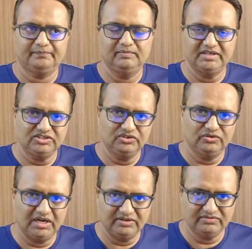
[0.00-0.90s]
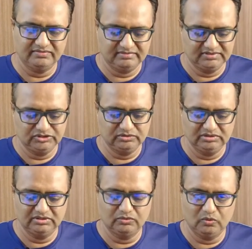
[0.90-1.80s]
imagine you have
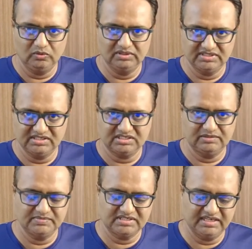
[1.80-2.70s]
your own systems,